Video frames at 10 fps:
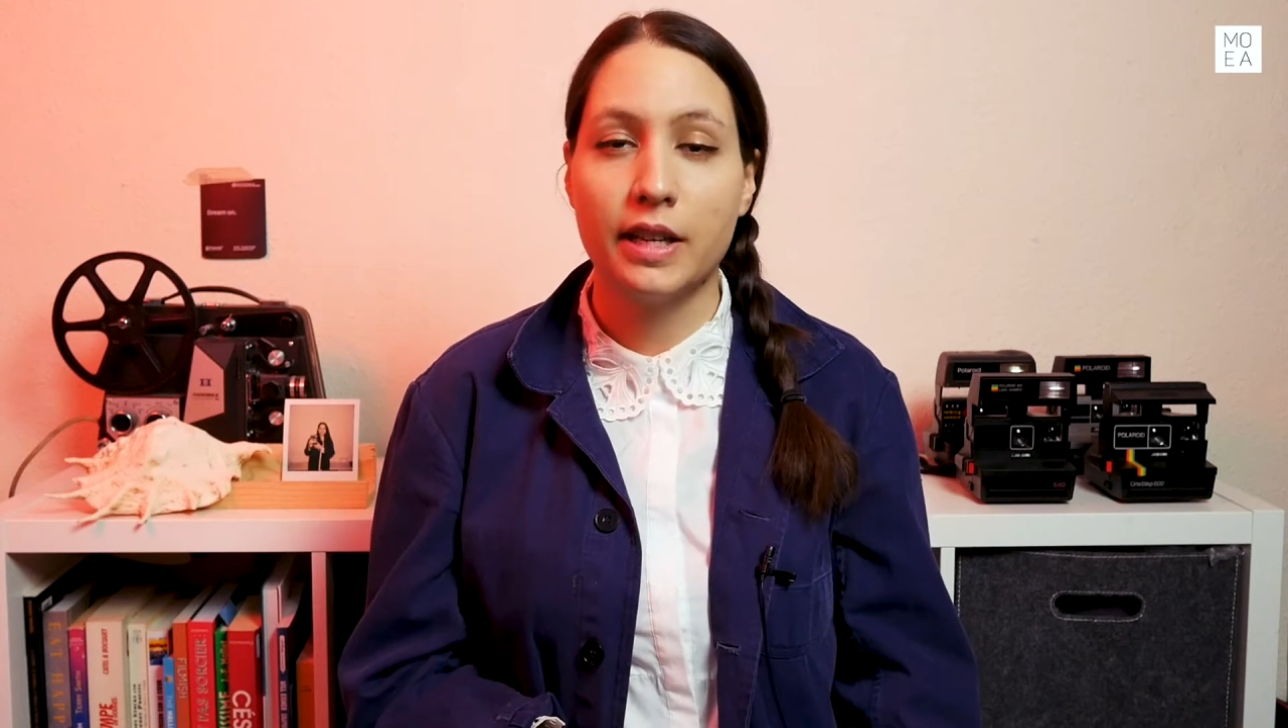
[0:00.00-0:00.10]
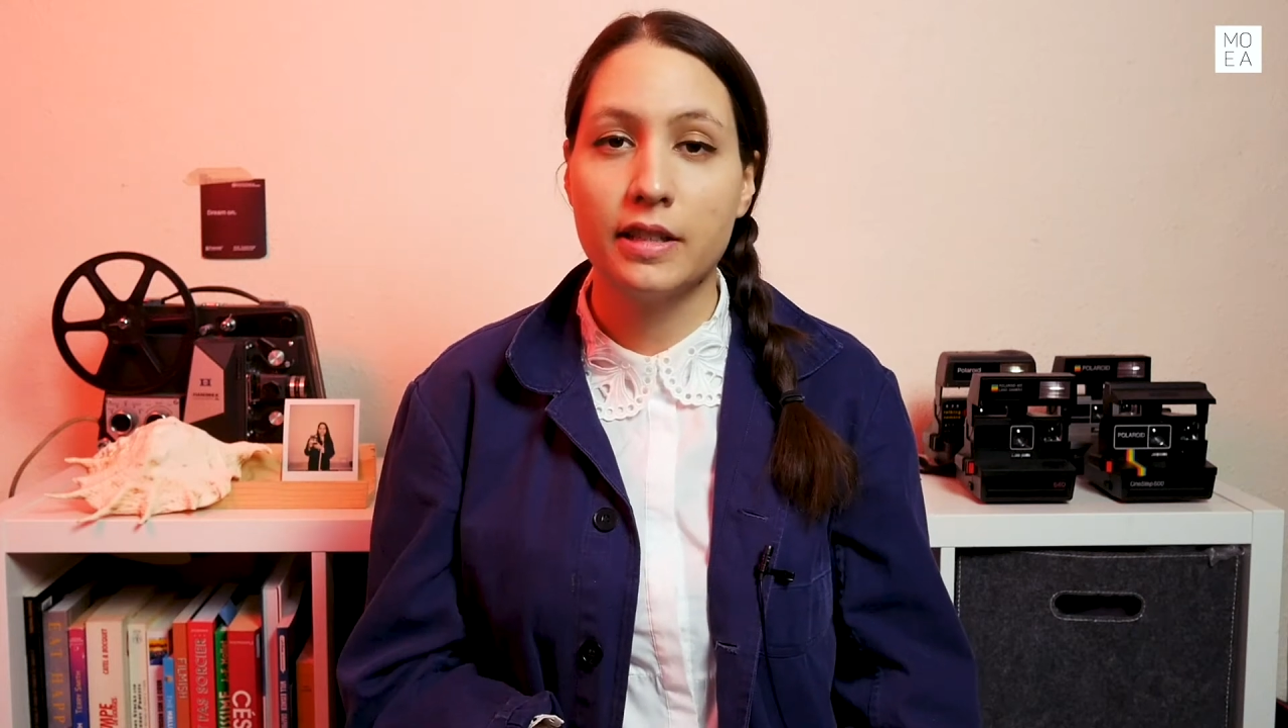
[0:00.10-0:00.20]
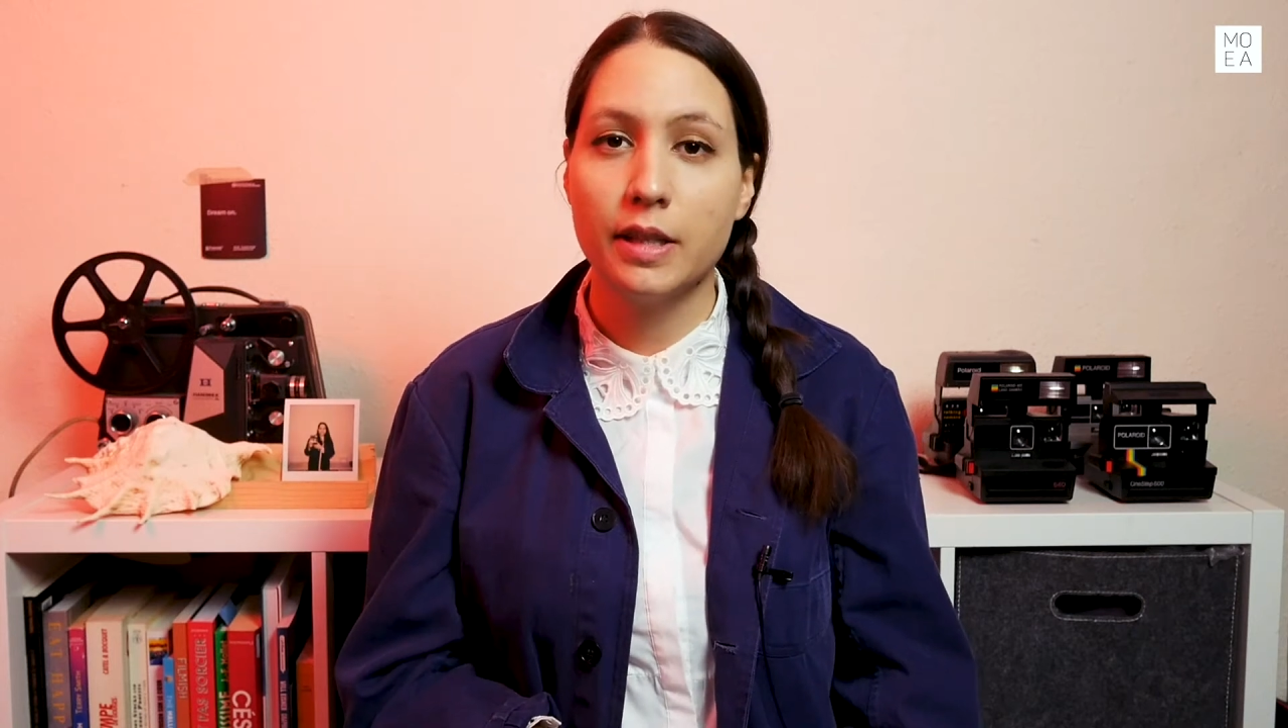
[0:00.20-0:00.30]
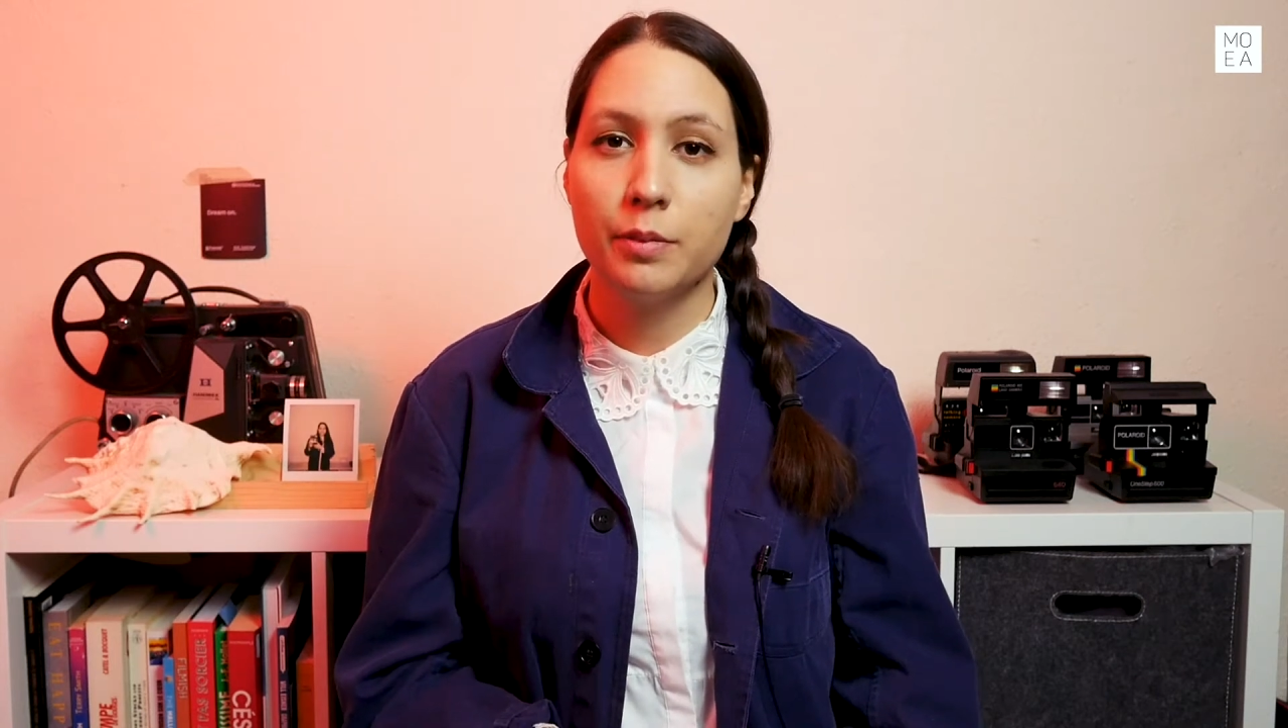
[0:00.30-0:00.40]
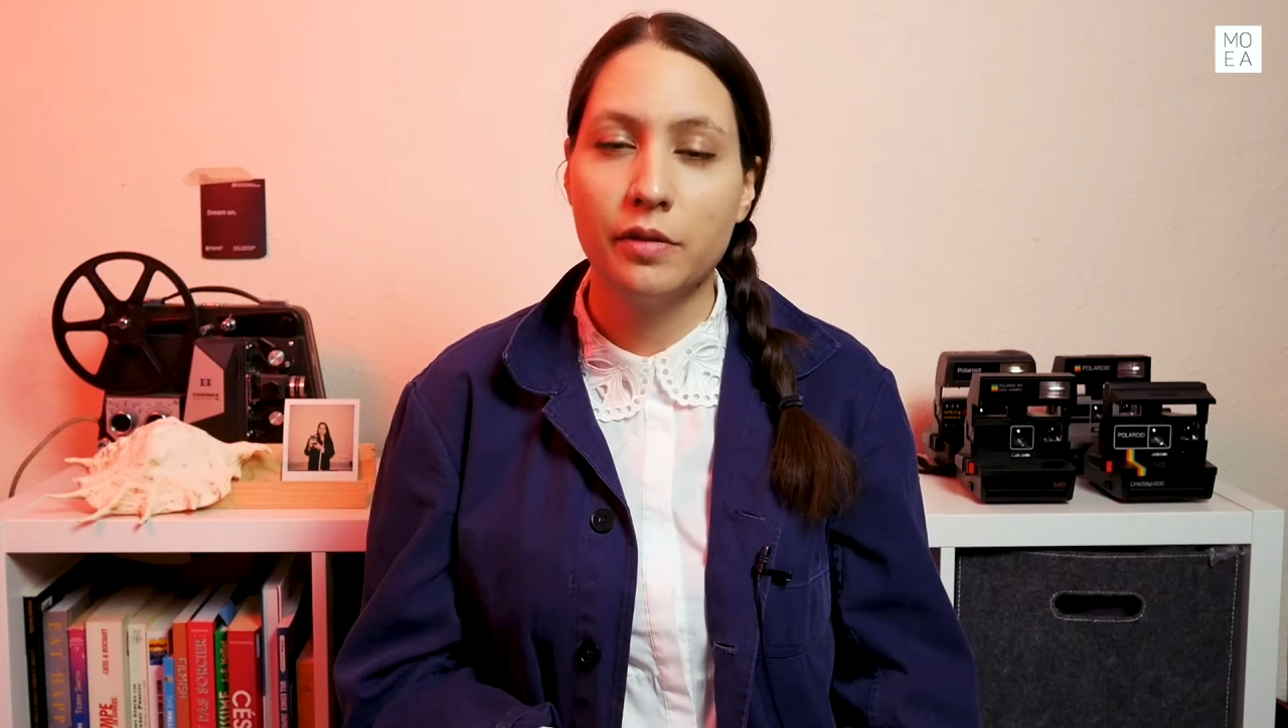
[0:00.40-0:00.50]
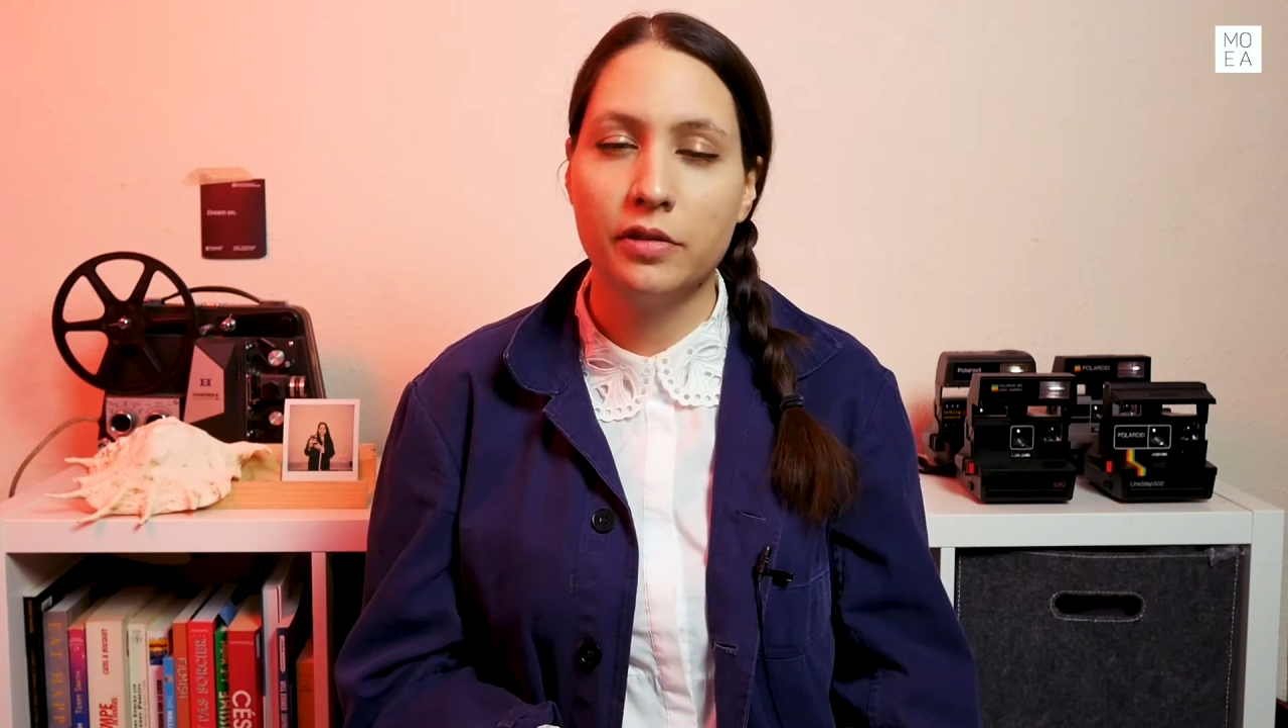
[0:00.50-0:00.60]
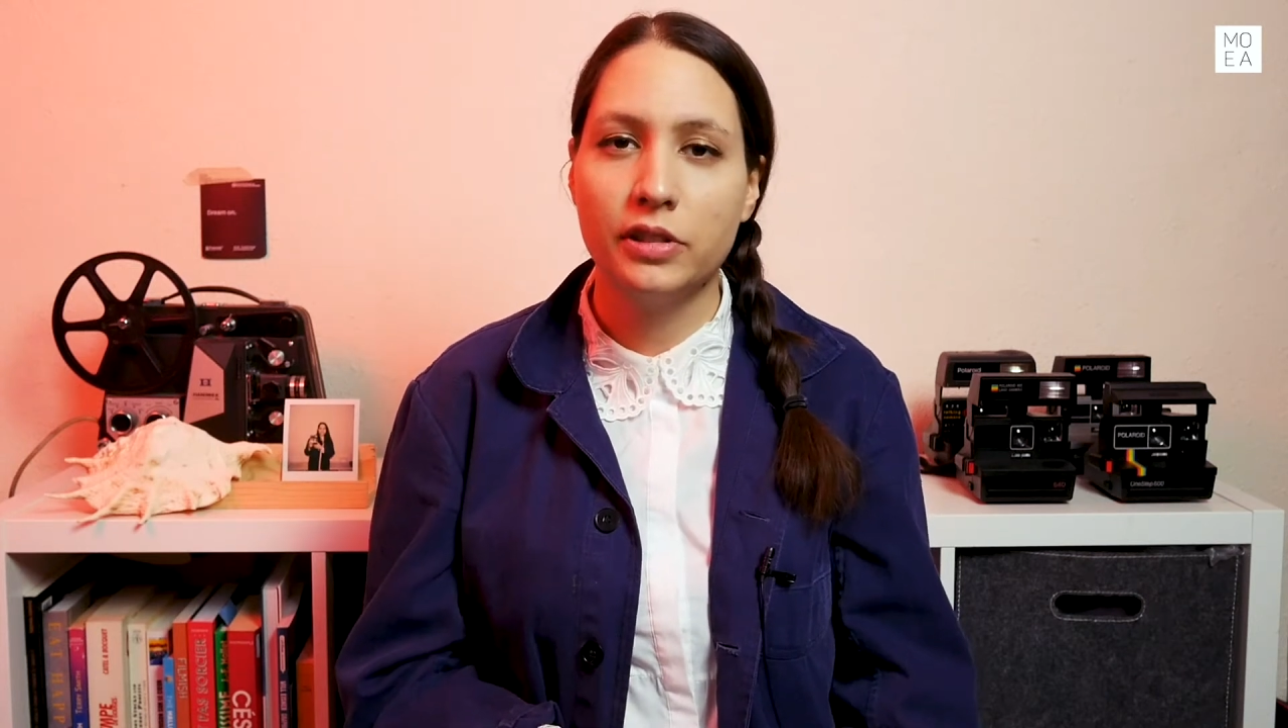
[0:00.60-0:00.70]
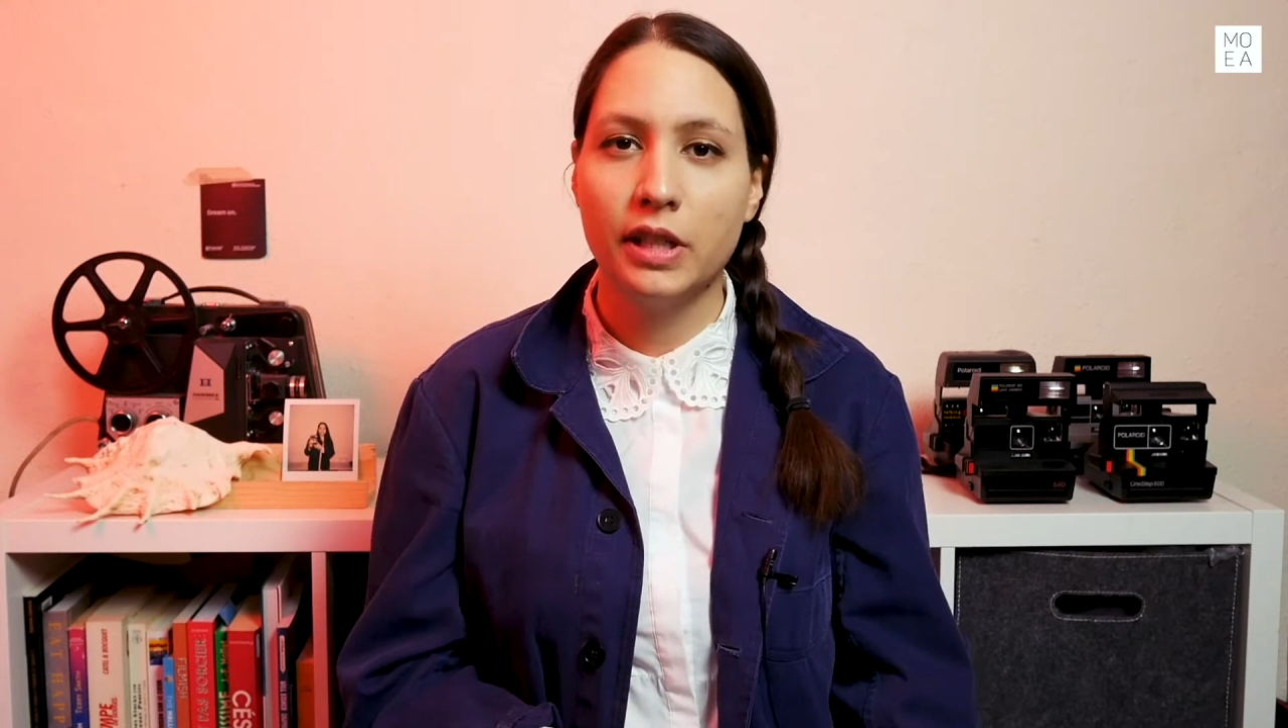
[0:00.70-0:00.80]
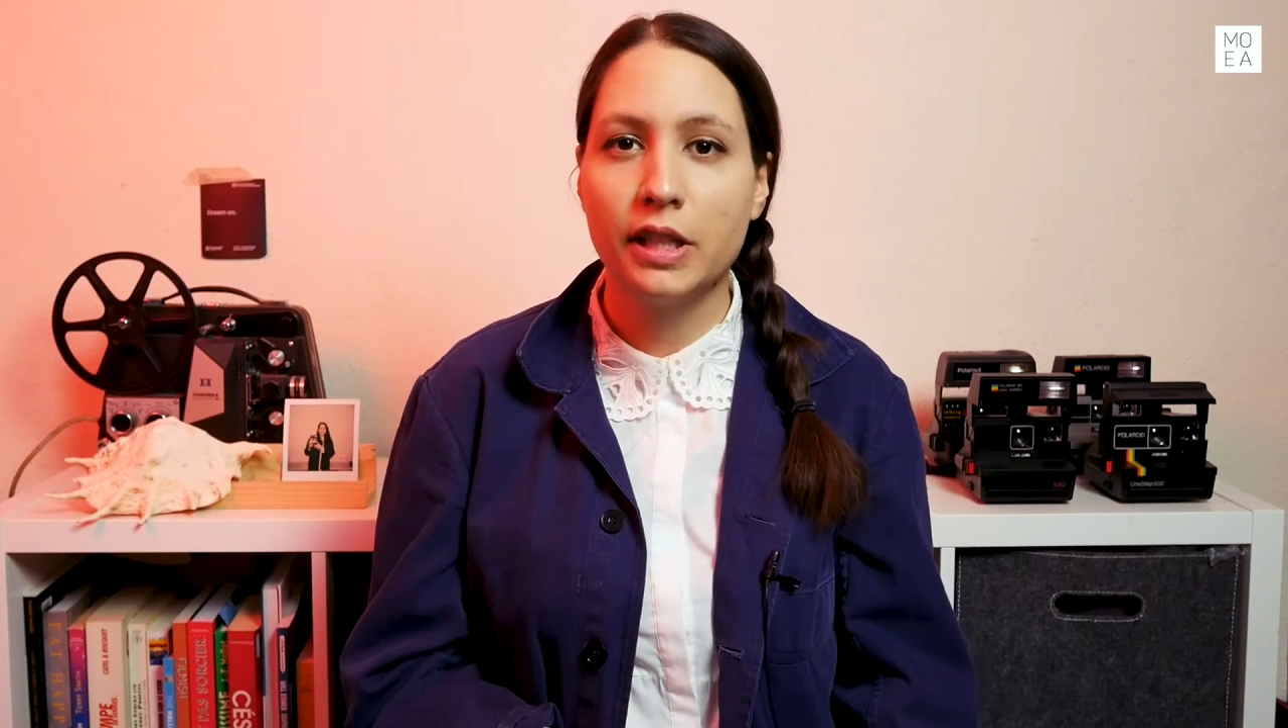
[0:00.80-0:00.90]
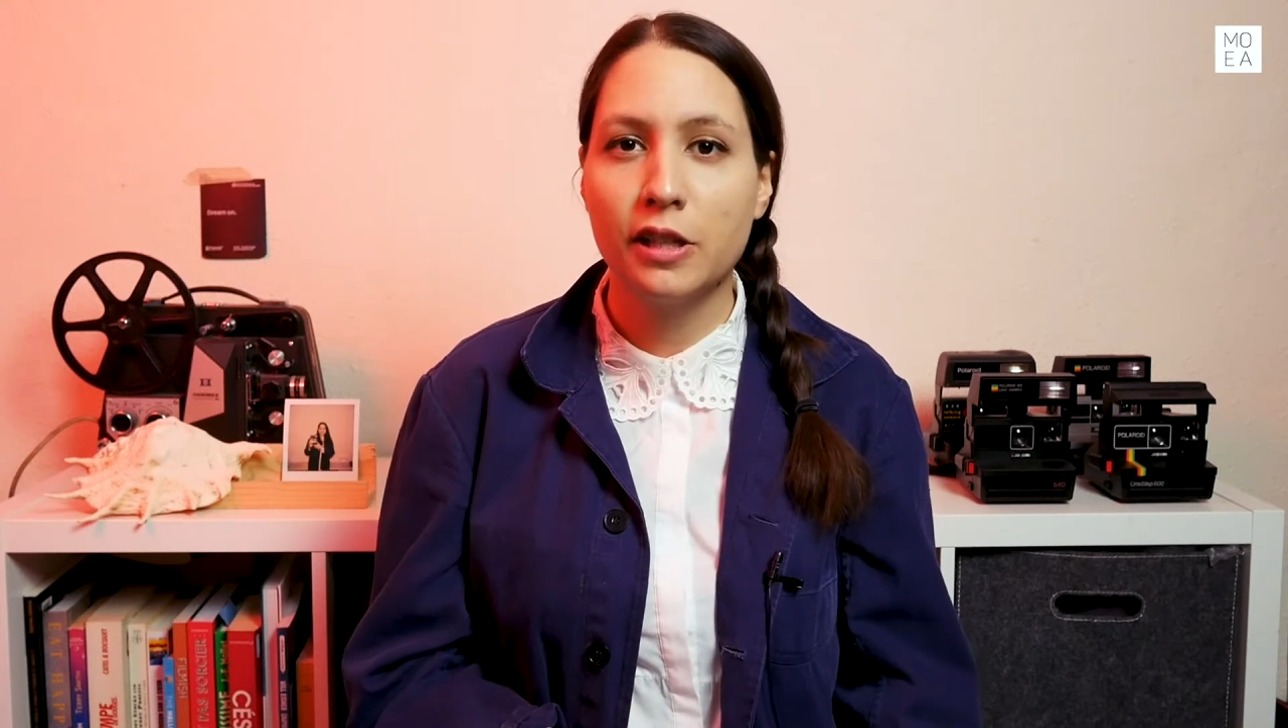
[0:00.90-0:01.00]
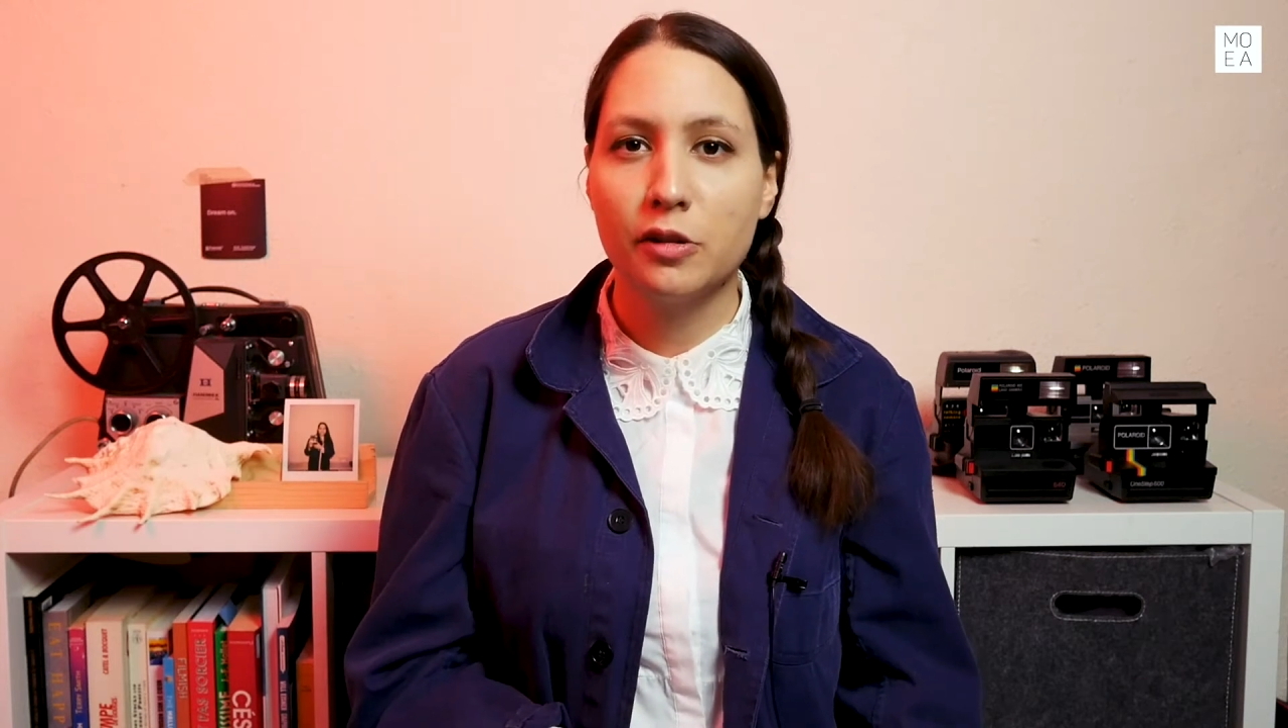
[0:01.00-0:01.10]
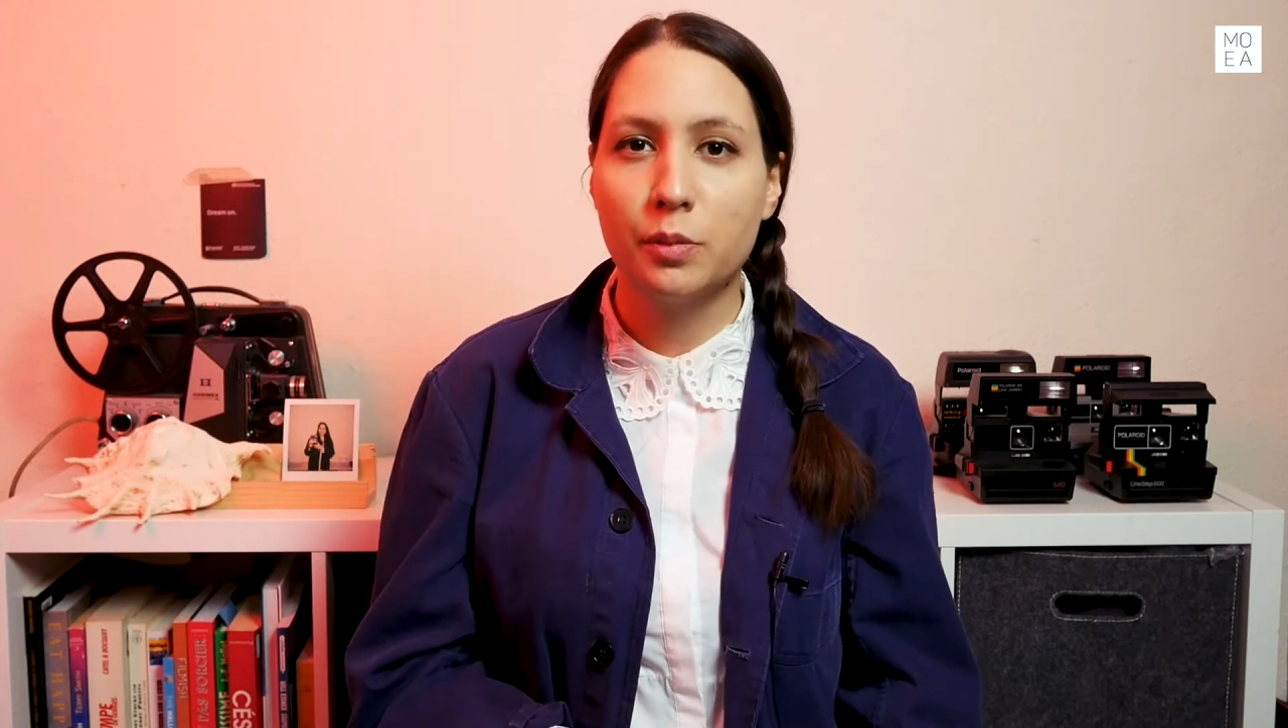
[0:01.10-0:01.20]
Except if you're taking